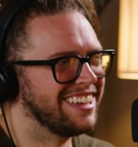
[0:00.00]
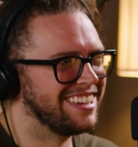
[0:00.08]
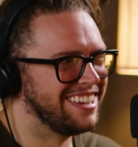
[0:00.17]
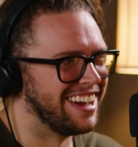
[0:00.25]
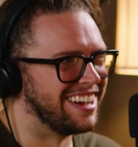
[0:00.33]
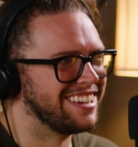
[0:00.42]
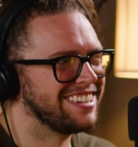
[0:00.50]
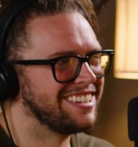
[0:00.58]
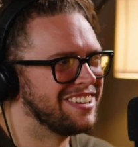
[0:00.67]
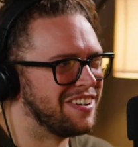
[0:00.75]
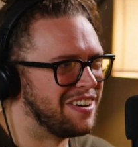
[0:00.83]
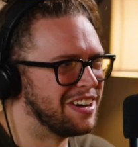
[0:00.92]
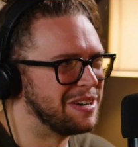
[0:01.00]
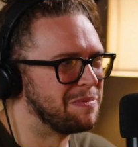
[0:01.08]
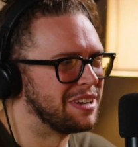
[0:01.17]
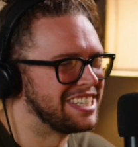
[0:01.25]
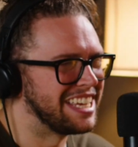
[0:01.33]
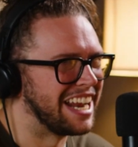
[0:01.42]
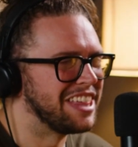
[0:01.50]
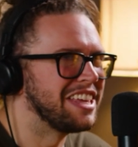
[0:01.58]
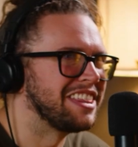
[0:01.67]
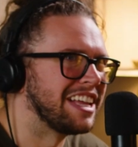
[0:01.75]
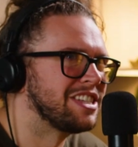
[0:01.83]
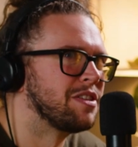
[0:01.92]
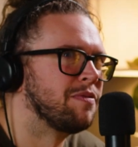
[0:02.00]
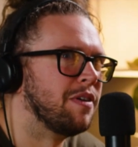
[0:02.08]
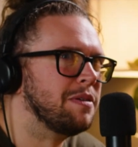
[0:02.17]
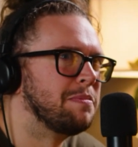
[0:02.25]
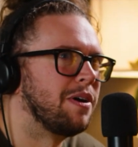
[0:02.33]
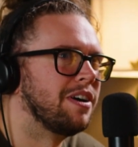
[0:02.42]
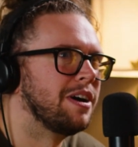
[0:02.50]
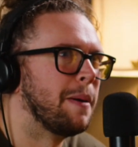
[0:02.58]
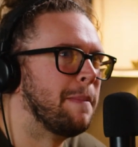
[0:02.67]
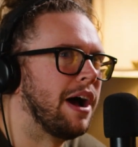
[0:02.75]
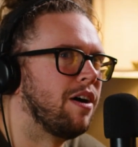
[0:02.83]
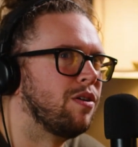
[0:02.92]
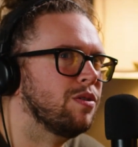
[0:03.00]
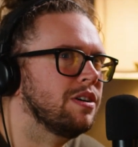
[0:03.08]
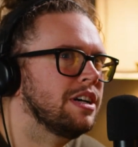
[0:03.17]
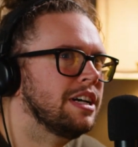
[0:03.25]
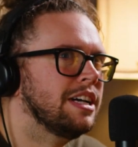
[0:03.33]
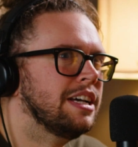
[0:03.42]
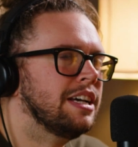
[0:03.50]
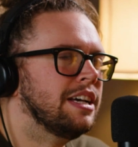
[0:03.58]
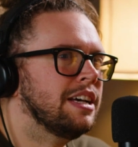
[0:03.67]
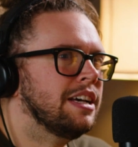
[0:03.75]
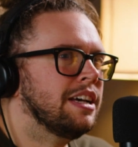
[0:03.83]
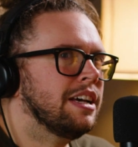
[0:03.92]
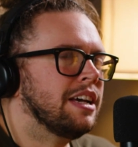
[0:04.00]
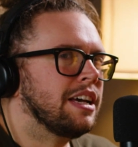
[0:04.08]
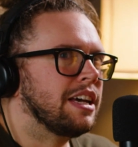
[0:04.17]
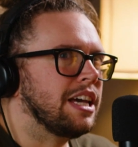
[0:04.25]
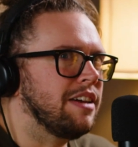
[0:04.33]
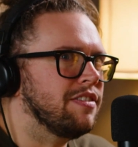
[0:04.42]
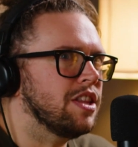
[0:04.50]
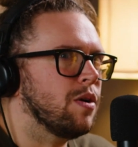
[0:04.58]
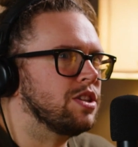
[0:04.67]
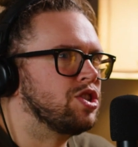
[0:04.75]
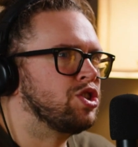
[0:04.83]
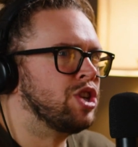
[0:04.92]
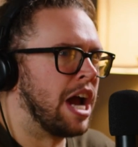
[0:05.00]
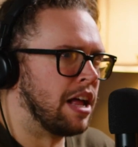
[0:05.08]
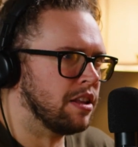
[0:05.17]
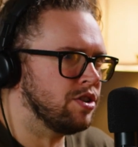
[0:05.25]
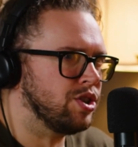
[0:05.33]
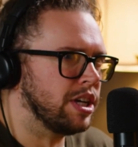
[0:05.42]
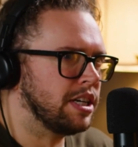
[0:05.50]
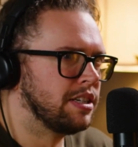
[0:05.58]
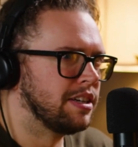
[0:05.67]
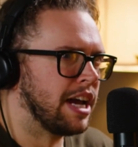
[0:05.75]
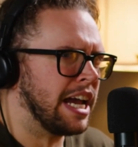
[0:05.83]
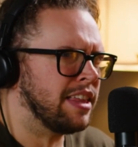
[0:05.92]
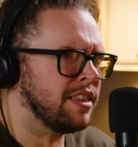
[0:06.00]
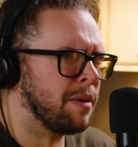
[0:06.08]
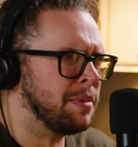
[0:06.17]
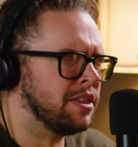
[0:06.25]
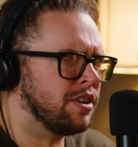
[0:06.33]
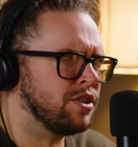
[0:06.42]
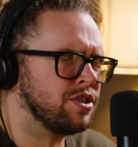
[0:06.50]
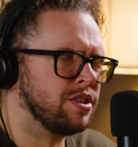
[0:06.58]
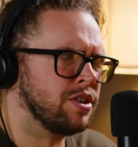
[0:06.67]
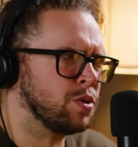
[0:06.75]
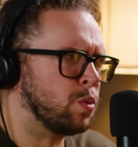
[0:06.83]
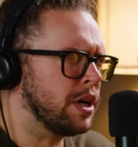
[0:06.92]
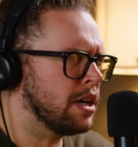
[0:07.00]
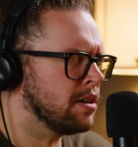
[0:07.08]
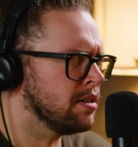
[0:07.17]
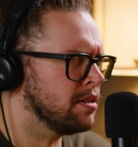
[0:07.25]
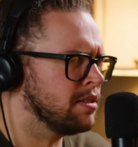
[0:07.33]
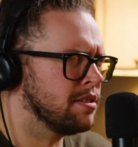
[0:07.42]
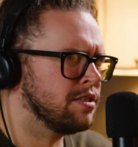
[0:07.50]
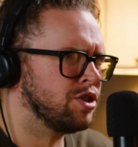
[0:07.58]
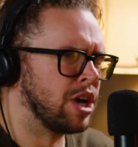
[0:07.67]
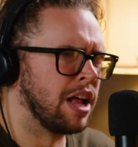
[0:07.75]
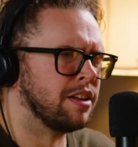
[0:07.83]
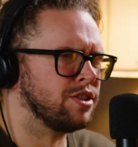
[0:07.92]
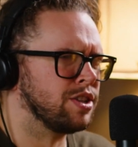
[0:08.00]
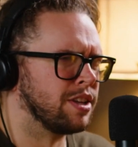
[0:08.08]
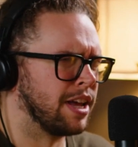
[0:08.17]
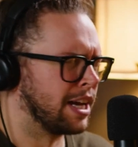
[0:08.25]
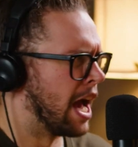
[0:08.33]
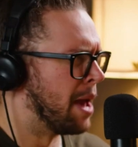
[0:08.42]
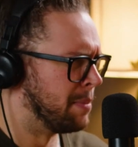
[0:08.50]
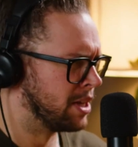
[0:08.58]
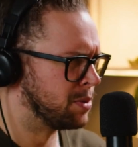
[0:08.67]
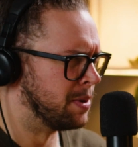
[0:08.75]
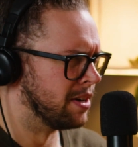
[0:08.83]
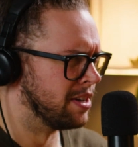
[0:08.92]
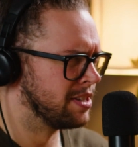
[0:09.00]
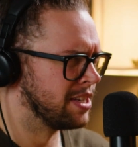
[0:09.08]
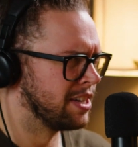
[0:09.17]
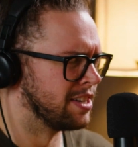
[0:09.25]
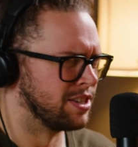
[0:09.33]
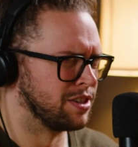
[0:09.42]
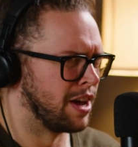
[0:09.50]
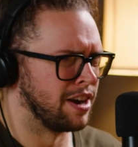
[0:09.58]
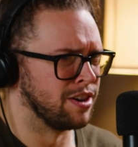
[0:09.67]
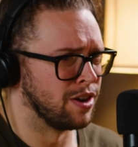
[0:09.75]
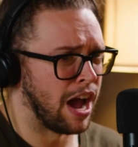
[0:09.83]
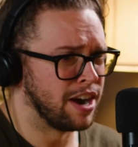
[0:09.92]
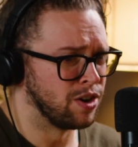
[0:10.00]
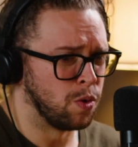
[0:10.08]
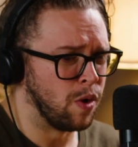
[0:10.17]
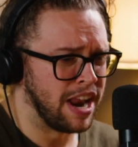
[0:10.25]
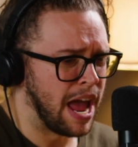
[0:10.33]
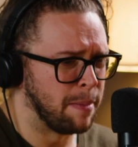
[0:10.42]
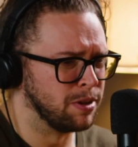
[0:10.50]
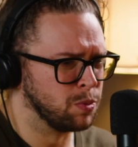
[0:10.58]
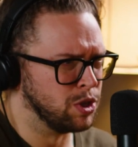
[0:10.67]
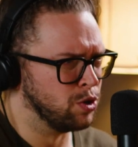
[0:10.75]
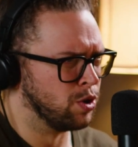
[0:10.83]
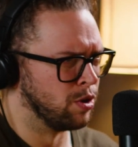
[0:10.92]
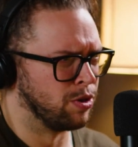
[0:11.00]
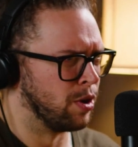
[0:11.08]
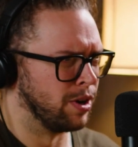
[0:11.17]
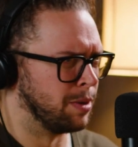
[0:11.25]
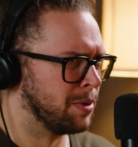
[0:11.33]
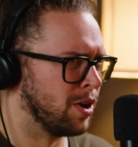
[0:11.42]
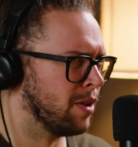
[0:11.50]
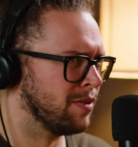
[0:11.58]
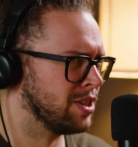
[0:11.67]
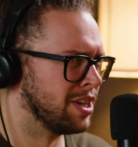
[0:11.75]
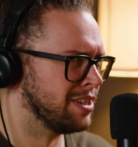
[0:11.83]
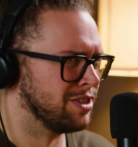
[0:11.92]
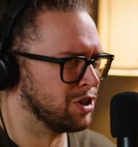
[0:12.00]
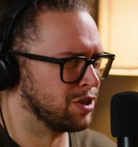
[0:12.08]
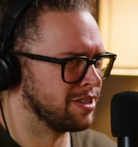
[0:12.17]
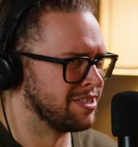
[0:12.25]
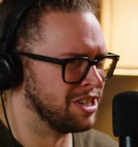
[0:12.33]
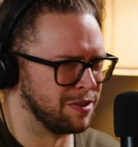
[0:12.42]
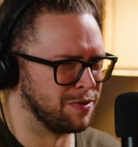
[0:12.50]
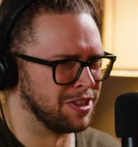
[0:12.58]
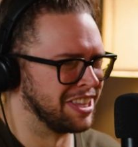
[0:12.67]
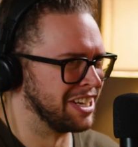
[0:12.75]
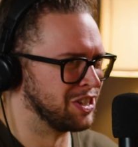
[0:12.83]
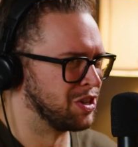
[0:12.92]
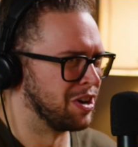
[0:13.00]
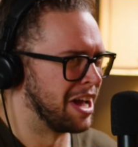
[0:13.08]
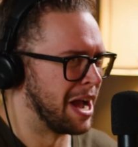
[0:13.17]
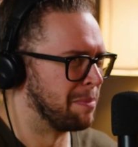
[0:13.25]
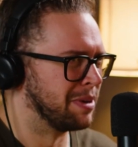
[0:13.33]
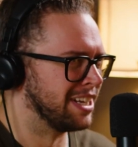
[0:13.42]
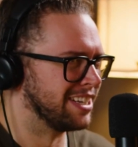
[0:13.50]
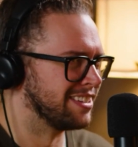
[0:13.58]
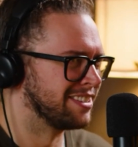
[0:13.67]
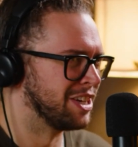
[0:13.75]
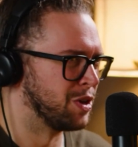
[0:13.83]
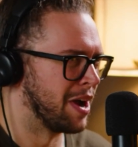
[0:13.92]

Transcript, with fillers: Yeah, no, 100%. I think that's the fun part about even though it's challenging and I mean there's there's weird challenges that, like I'm experiencing cuz I don't know I don't know what happens when you turn 30 but all of a sudden just different things start happening that you